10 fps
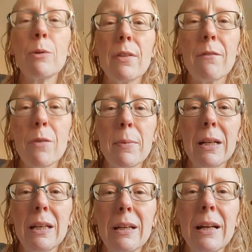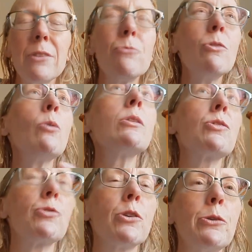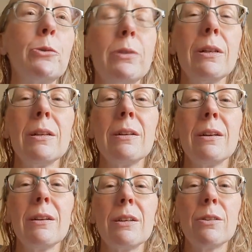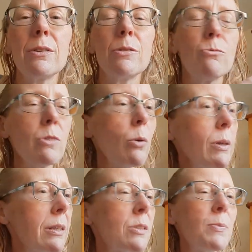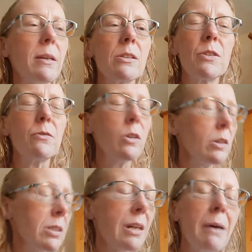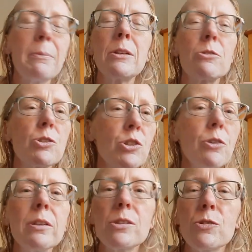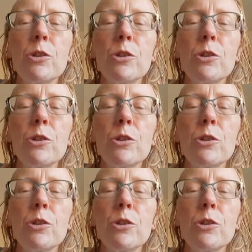you know it's true. You know it is because you've looked it up and you're sure it's true, but